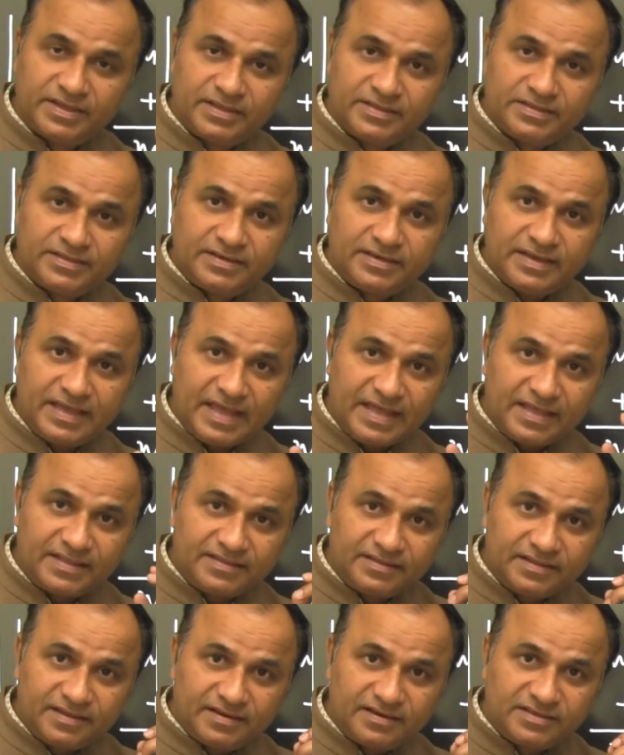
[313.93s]
then
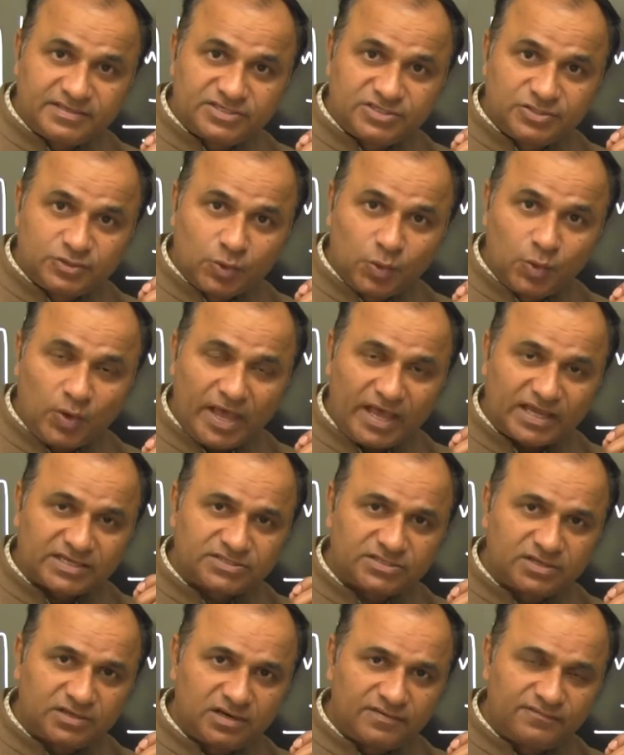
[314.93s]
there is no
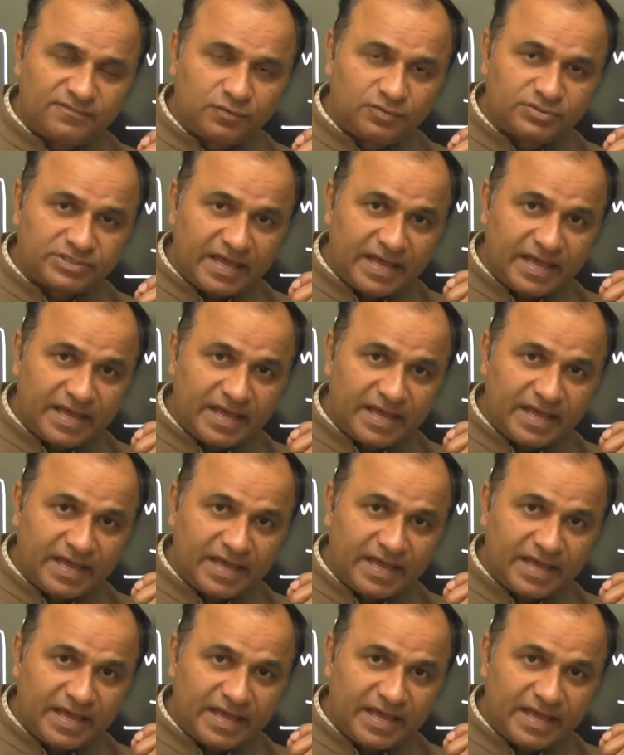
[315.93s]
external force.